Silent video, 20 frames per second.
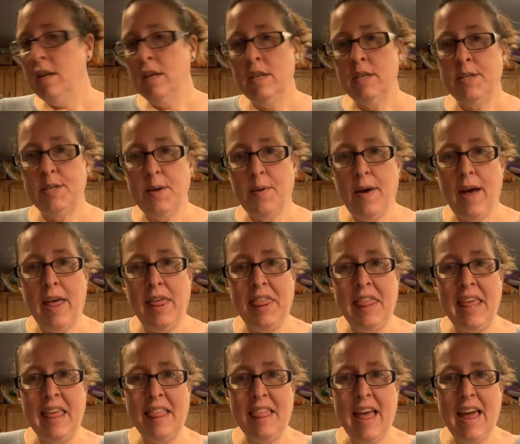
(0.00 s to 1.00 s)
So I
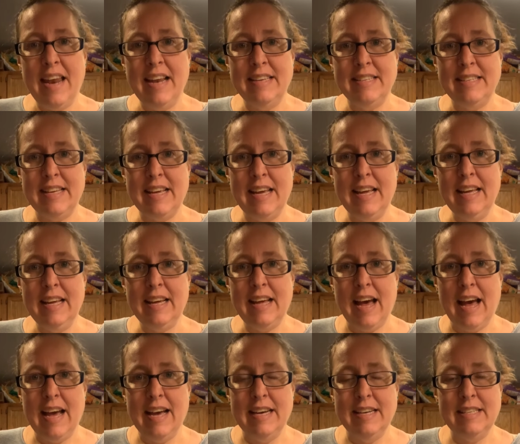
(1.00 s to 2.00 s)
think that is it,
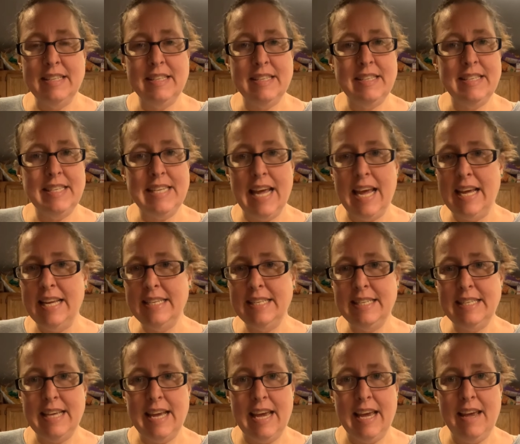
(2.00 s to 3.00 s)
guys. Stay
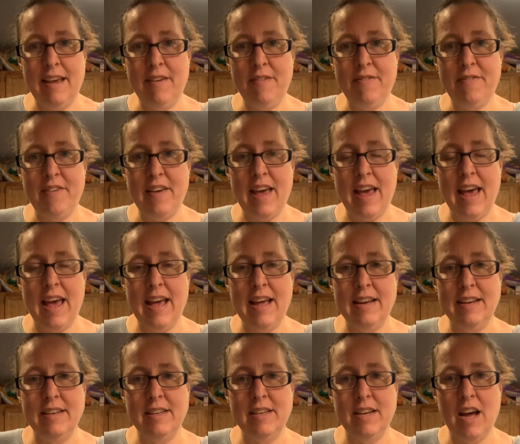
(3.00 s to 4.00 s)
safe,
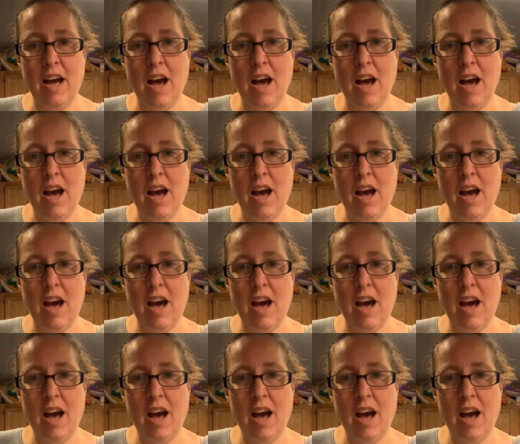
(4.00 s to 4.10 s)
and